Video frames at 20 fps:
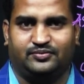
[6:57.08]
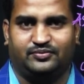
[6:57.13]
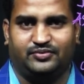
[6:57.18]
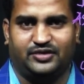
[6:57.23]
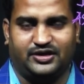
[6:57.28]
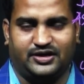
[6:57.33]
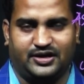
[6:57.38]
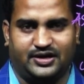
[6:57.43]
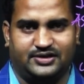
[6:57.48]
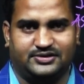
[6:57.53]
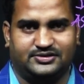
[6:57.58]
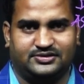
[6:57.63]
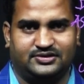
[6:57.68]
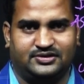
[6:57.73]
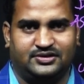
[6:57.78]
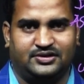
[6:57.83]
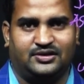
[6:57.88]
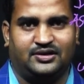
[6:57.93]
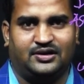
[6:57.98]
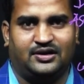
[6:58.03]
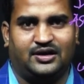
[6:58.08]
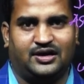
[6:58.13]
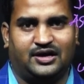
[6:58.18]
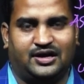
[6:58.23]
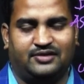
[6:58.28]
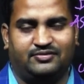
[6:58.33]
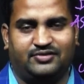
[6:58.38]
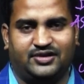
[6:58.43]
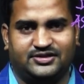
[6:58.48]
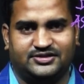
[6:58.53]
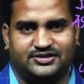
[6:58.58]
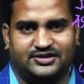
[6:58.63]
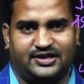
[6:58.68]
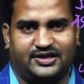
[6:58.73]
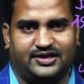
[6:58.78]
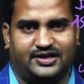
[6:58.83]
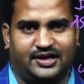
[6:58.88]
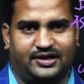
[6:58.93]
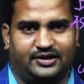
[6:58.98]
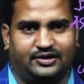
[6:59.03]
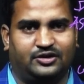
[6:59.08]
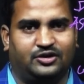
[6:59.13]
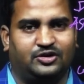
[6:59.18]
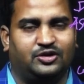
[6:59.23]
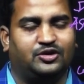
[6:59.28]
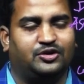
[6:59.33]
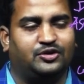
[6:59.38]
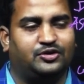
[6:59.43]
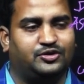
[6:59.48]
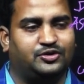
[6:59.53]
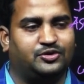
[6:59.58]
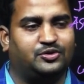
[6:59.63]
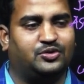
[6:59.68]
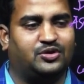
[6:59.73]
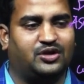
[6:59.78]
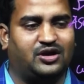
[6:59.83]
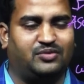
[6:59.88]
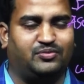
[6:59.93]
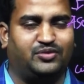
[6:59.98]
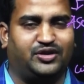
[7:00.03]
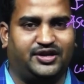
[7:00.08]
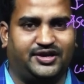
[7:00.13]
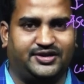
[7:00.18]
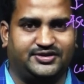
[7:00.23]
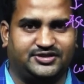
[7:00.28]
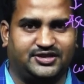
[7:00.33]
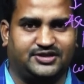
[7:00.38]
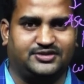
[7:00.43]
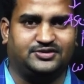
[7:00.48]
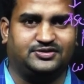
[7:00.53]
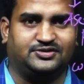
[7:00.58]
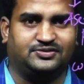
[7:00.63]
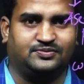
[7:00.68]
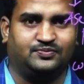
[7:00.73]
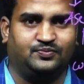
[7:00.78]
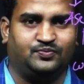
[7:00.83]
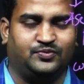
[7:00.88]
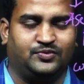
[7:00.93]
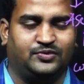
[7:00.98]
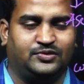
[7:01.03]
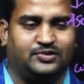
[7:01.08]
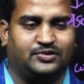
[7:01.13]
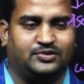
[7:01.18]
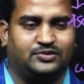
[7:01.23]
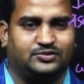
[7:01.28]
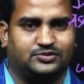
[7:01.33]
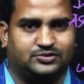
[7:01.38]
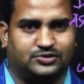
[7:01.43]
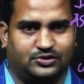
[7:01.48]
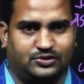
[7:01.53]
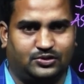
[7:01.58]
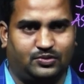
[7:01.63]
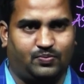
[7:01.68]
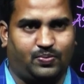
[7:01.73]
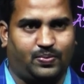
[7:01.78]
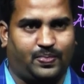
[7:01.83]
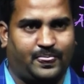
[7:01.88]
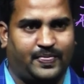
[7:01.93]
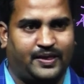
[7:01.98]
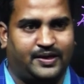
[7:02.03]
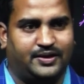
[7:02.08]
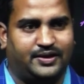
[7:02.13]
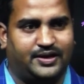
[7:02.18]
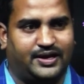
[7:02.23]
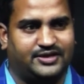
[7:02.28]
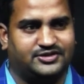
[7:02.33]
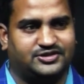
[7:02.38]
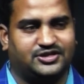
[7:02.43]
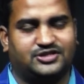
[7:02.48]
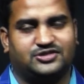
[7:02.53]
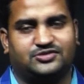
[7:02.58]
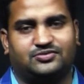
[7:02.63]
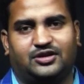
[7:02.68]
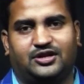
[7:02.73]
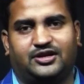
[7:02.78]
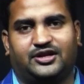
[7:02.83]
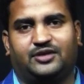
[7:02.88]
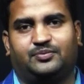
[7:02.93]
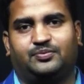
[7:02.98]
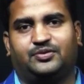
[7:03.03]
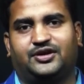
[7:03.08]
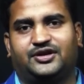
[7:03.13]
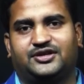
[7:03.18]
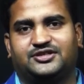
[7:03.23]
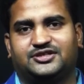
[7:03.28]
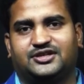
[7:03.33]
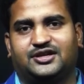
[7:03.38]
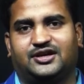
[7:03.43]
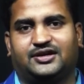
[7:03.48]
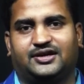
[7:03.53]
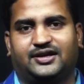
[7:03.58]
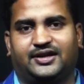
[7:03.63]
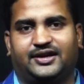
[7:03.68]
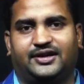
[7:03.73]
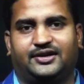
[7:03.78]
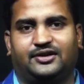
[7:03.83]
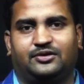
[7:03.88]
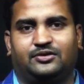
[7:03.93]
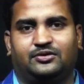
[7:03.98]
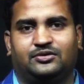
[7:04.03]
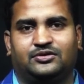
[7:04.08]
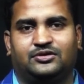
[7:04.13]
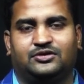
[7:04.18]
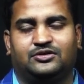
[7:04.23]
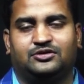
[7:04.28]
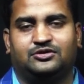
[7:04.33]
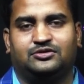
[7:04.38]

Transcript: because always there are new combinations. So asexual reproduction occur in